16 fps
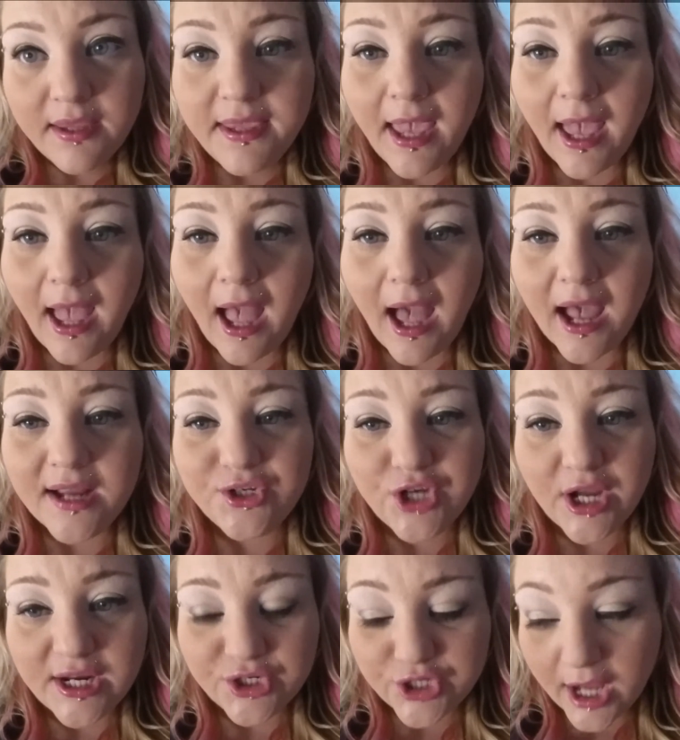yeah, I
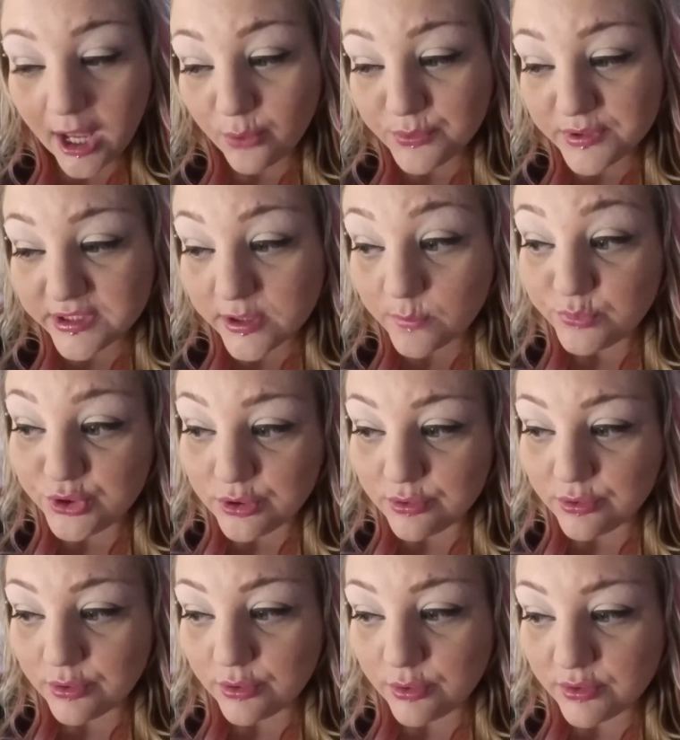change out with some
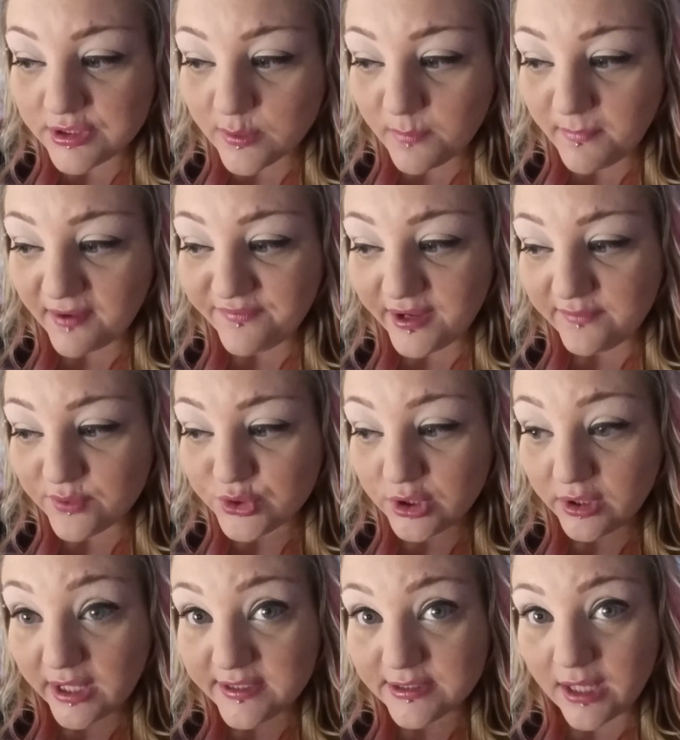Some of my favorites
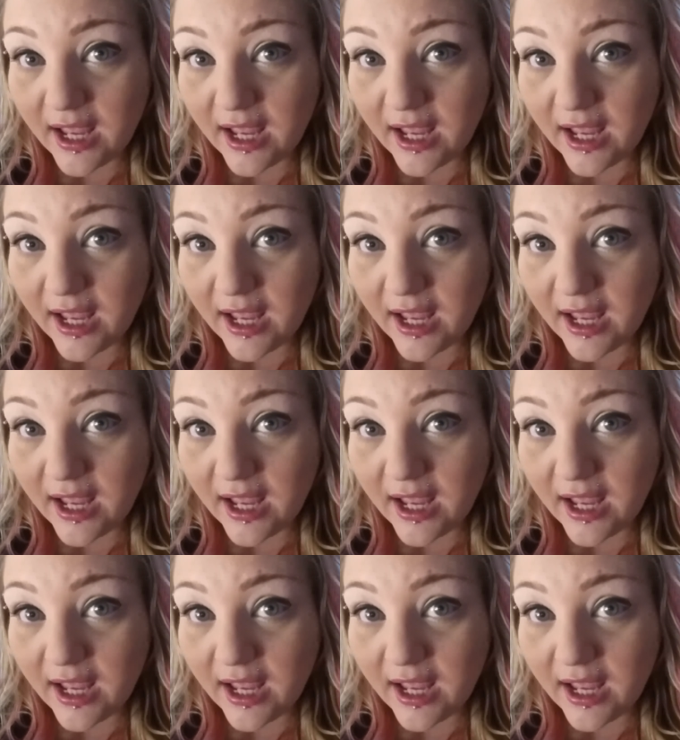are like,